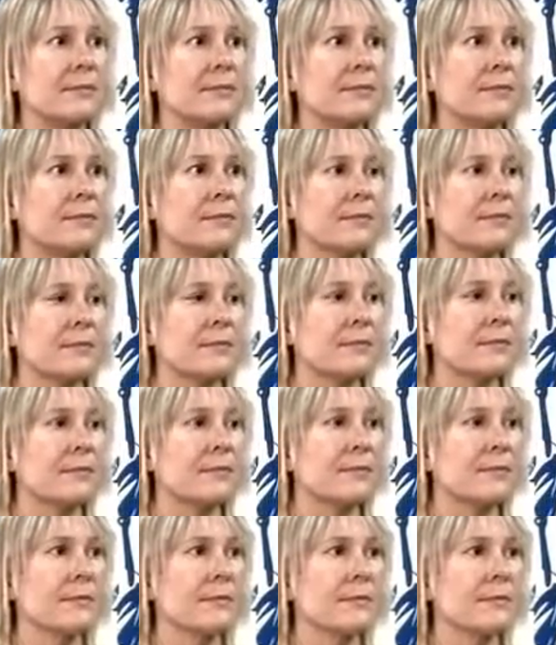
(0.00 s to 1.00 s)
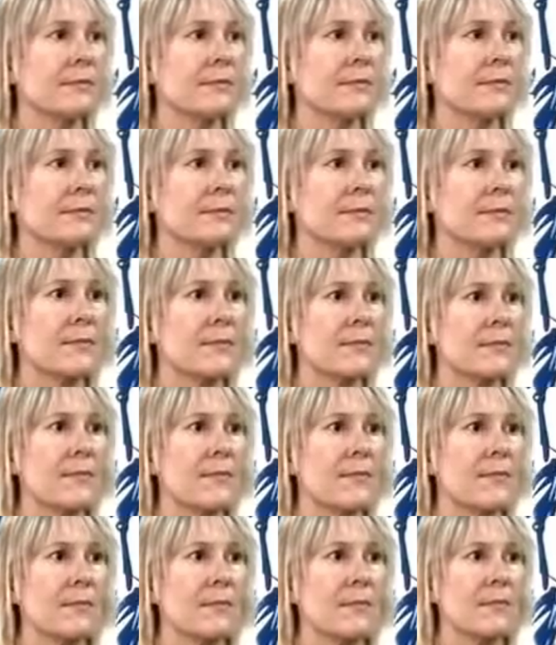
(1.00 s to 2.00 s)

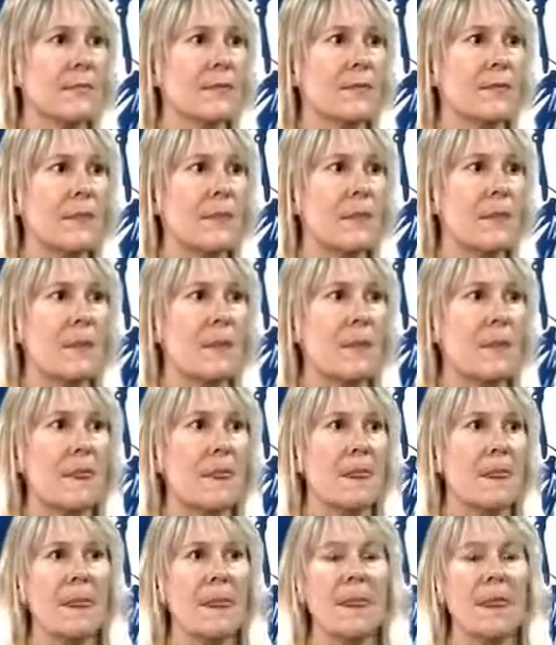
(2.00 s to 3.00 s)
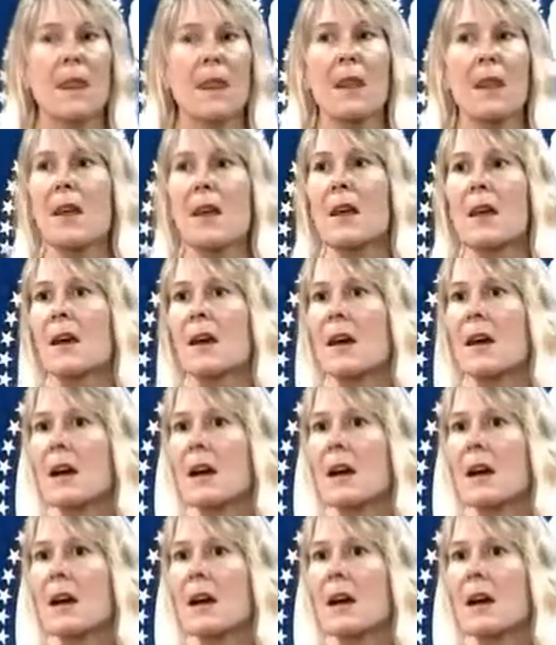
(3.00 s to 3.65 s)
Nobody speaks.